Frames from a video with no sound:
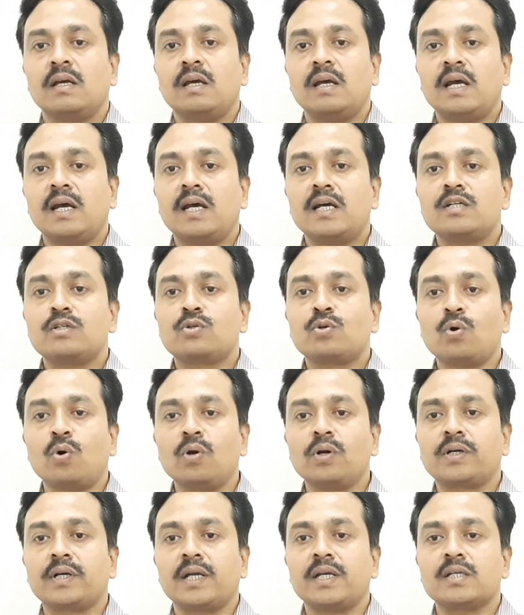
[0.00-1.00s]
and
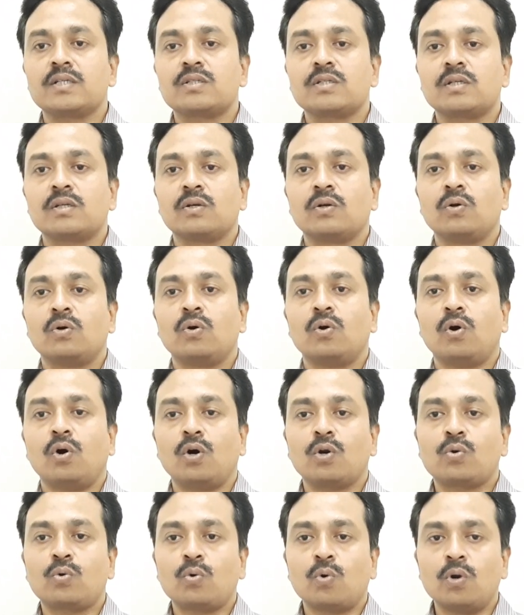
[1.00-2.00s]
cold drinks
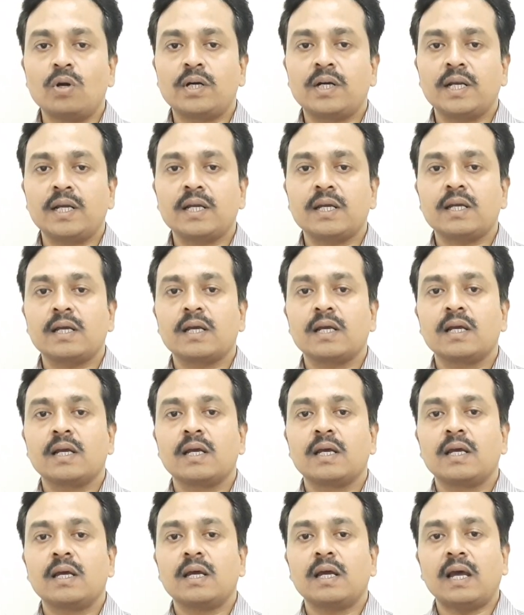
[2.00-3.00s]
or cold drink
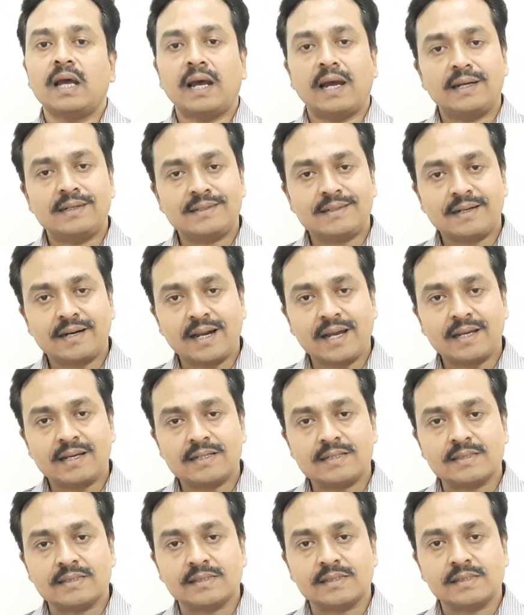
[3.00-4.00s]
and
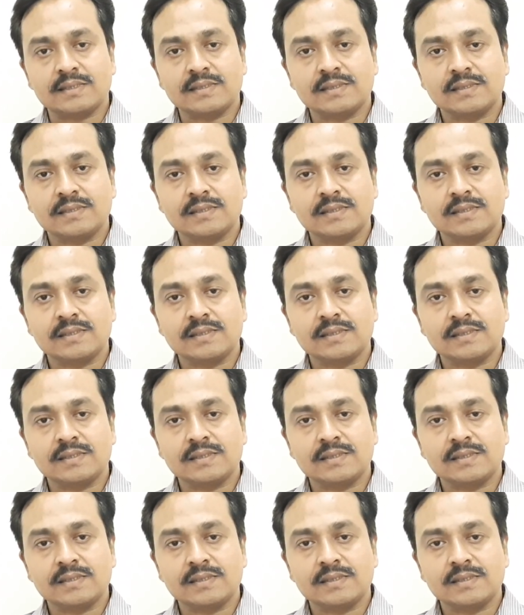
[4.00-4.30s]
crackers?